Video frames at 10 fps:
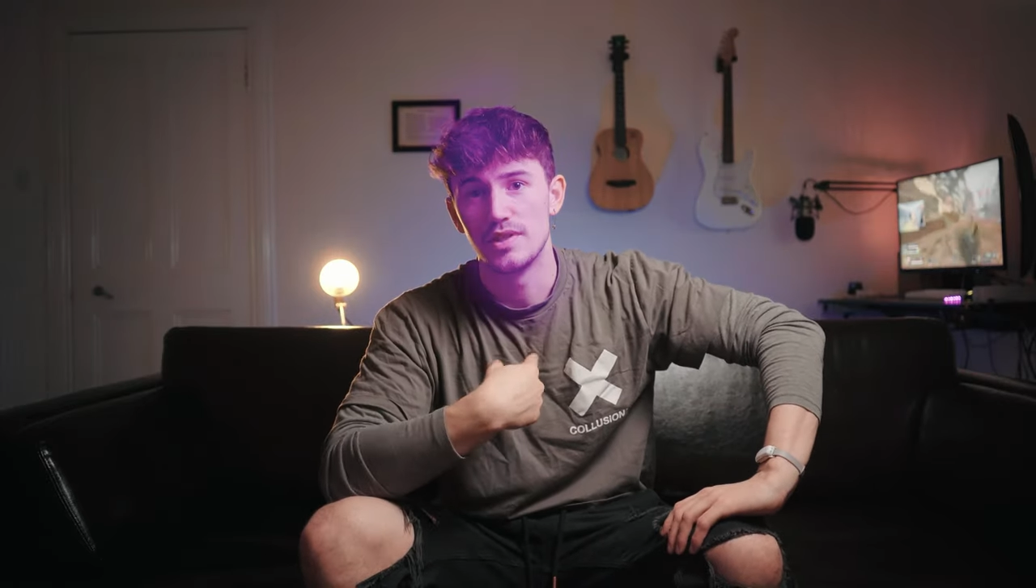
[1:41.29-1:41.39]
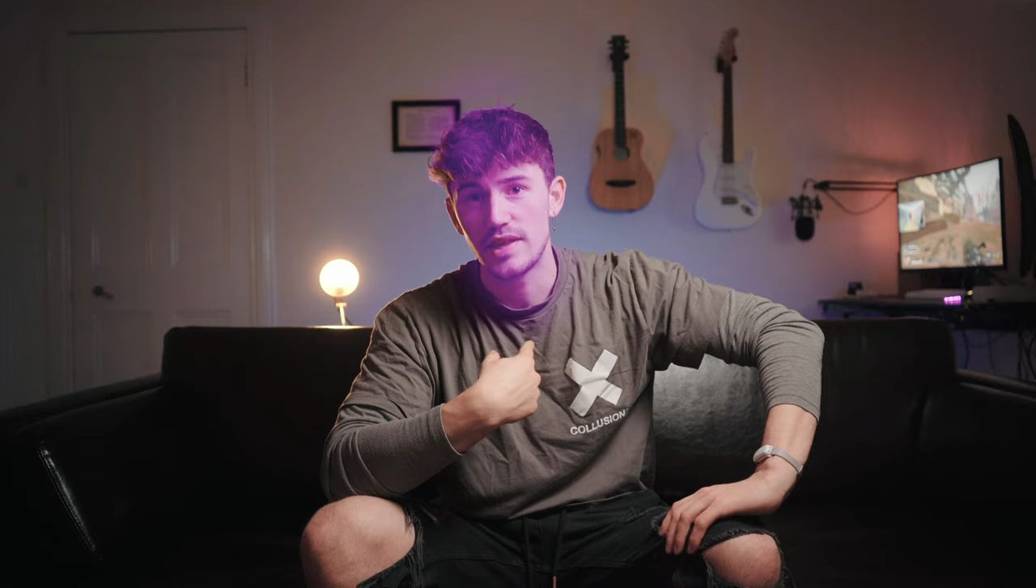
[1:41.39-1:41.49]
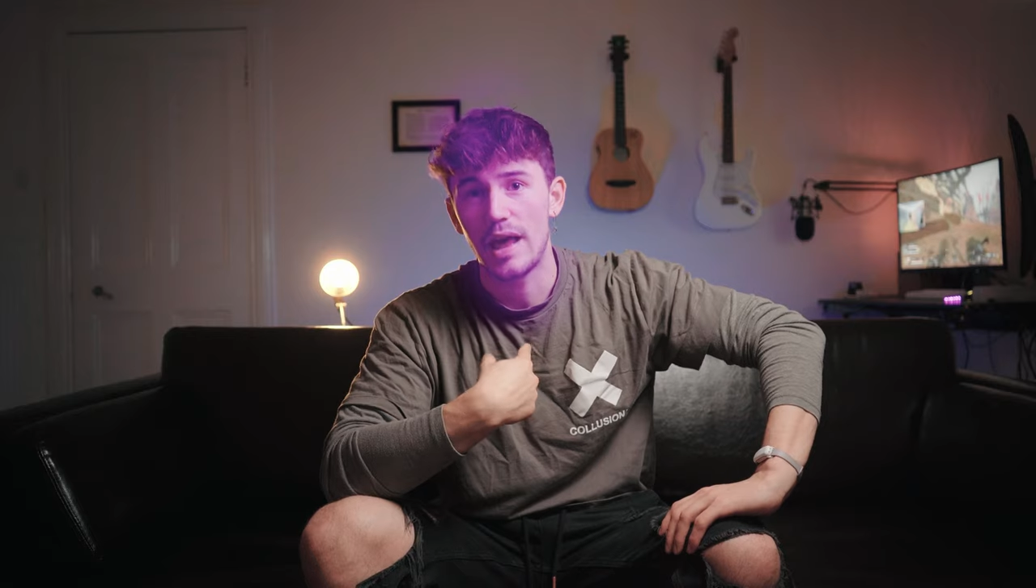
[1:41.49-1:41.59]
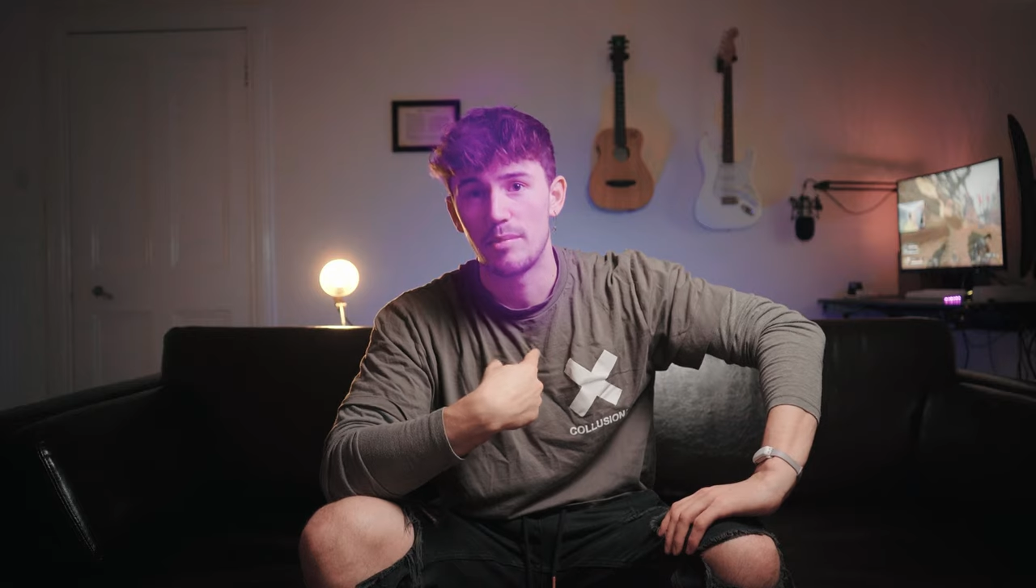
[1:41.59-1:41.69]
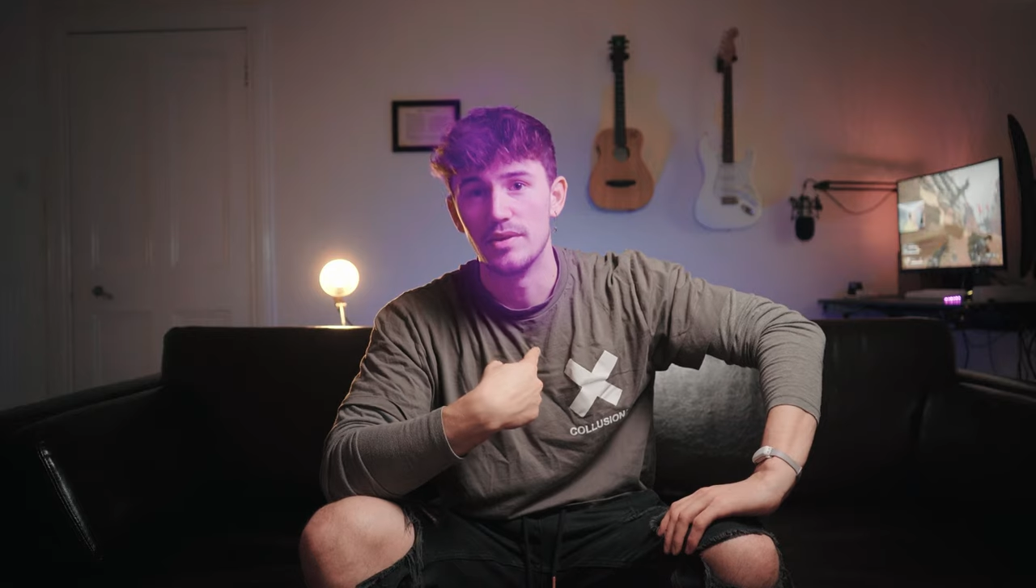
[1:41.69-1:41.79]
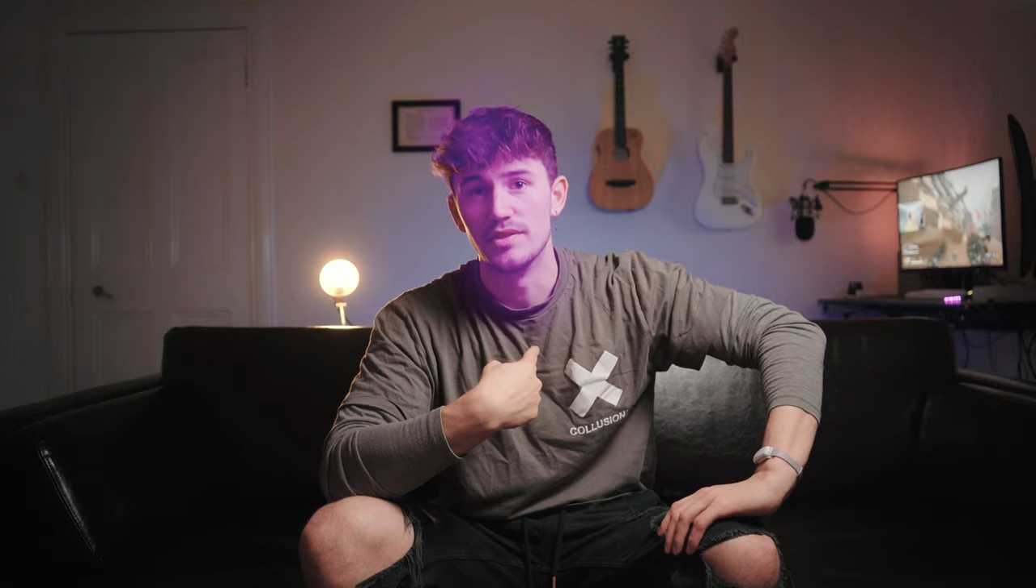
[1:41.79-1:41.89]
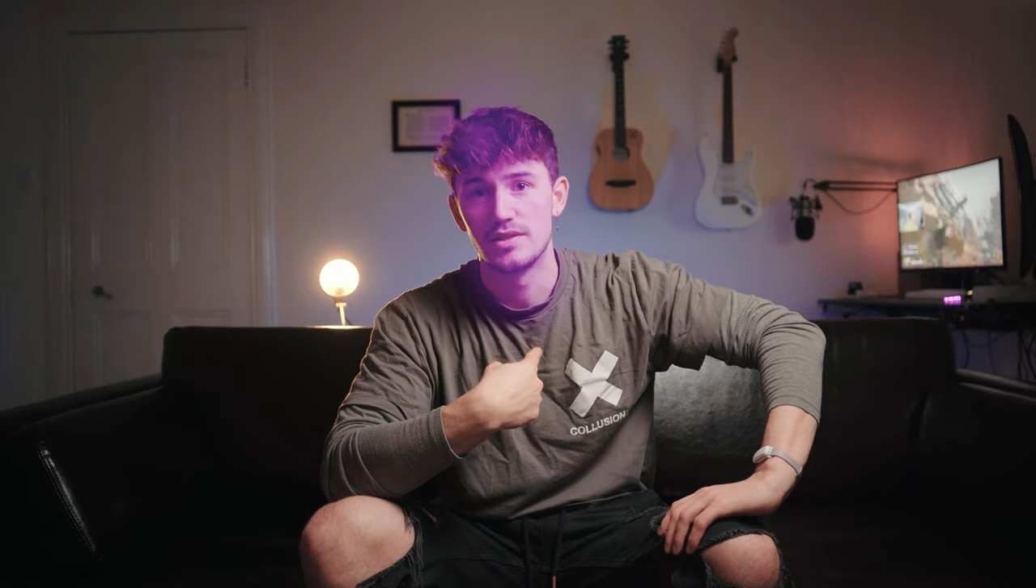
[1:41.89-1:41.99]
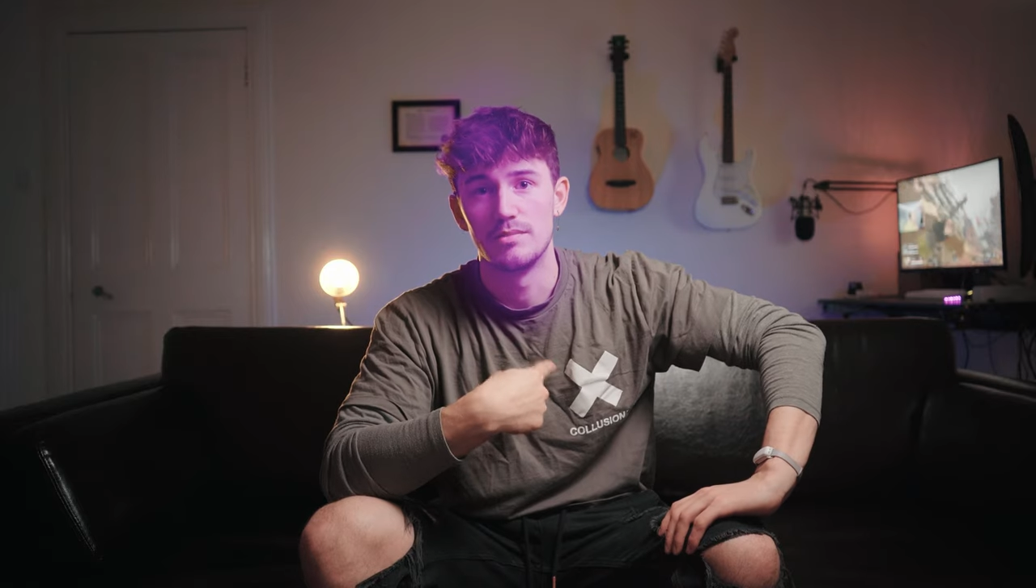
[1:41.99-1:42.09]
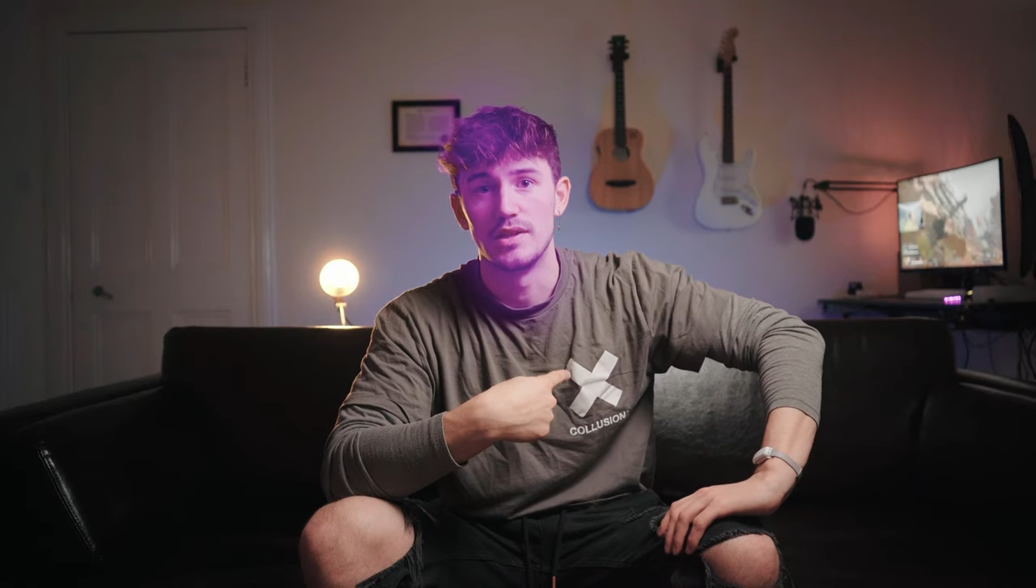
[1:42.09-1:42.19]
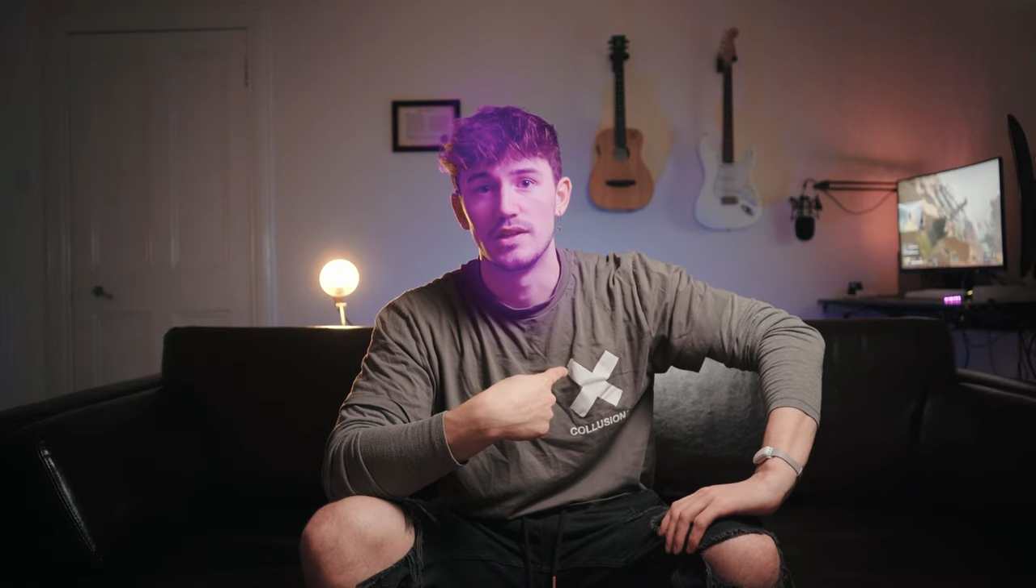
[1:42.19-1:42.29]
This
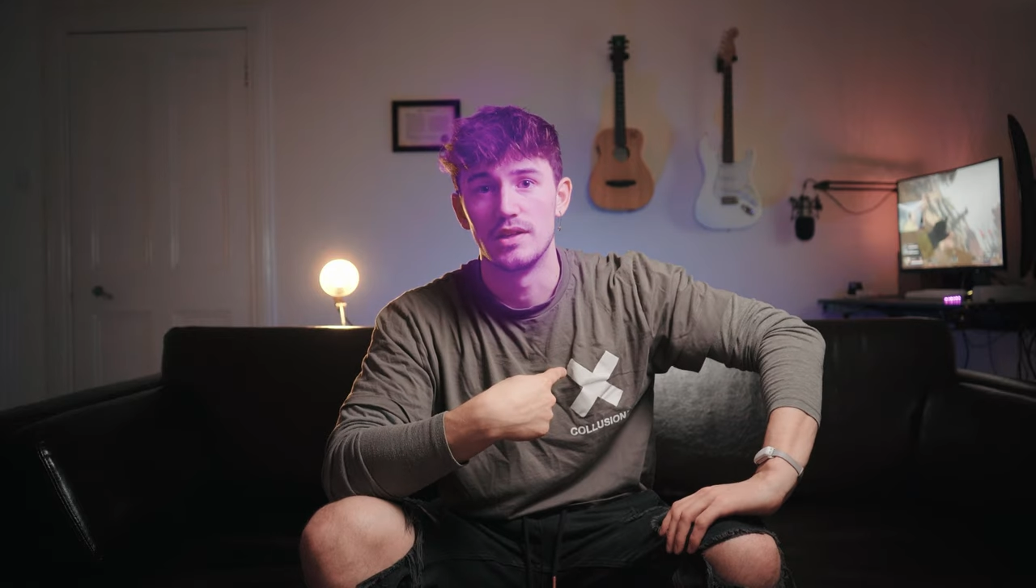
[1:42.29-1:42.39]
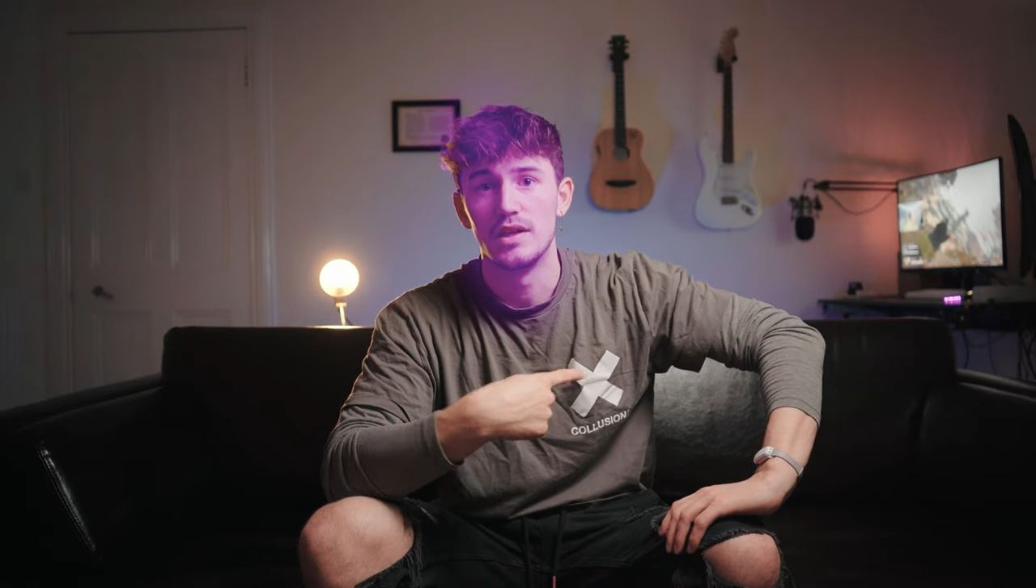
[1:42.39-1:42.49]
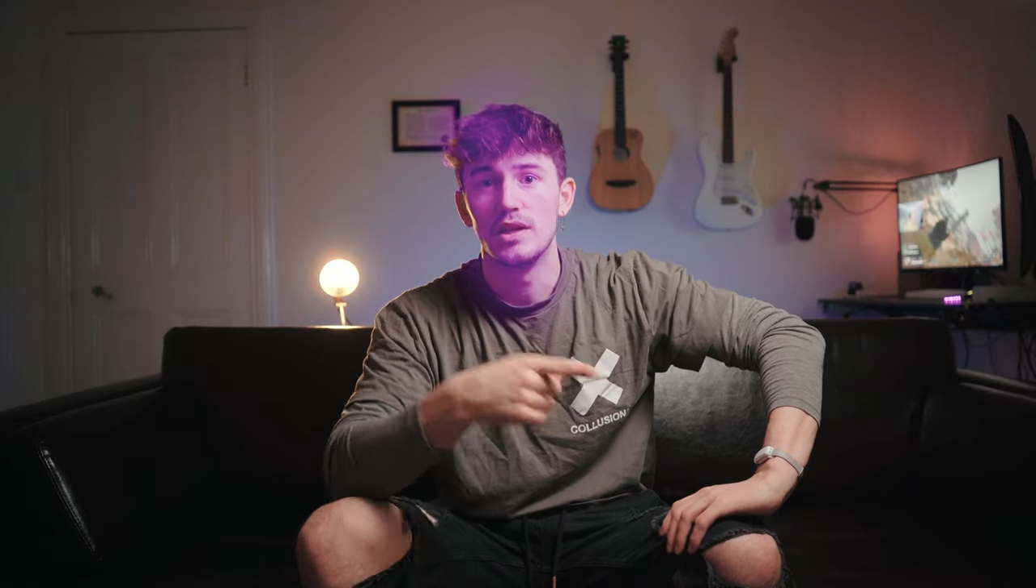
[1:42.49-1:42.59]
happens to me.